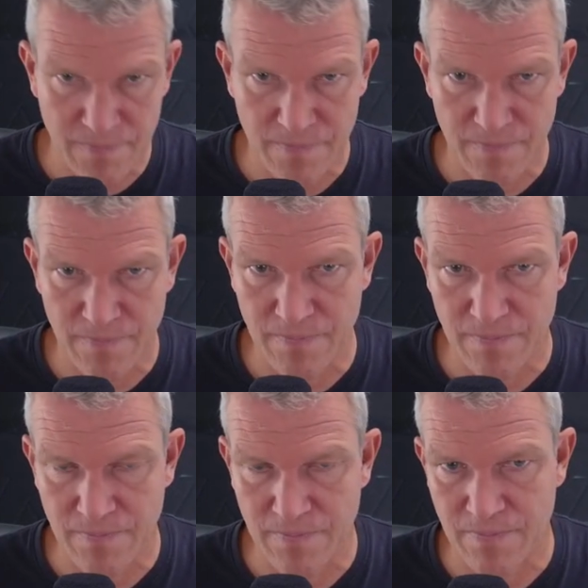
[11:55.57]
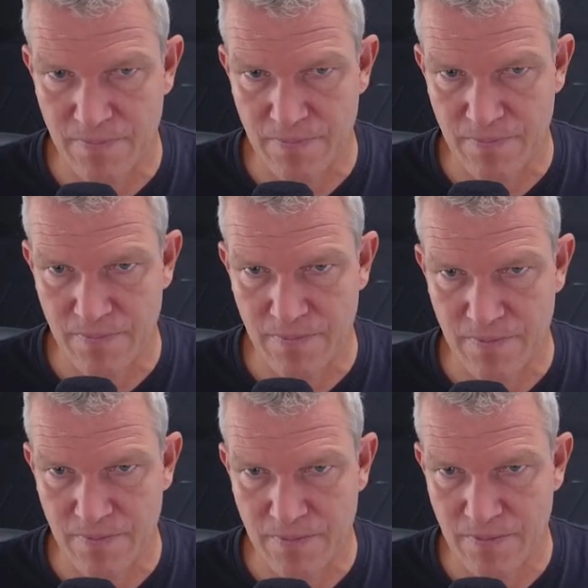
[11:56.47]

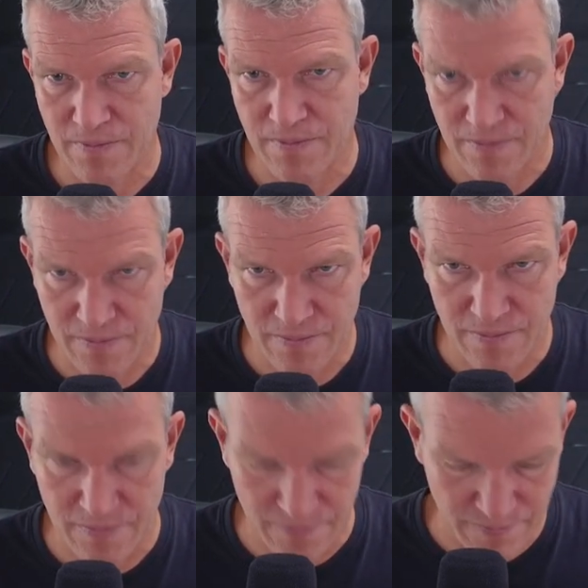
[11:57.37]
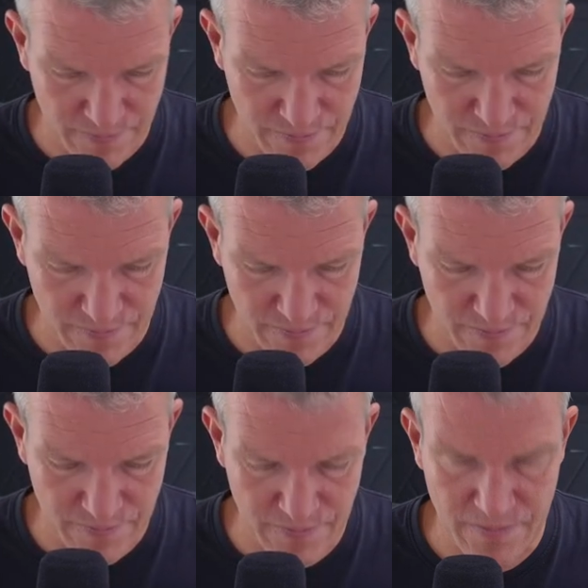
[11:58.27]

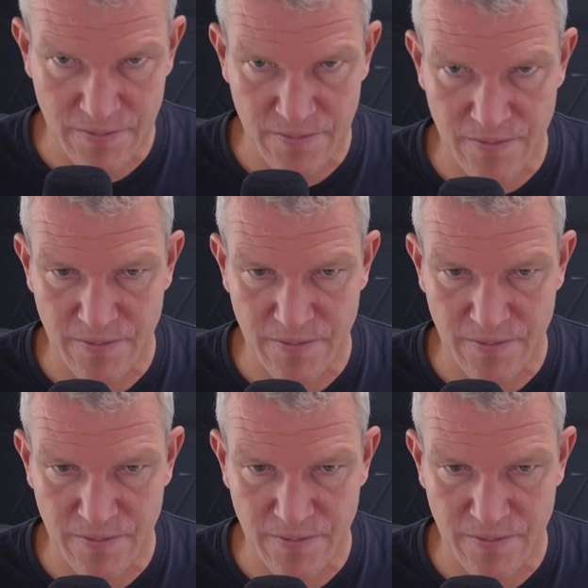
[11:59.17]
Nobody speaks.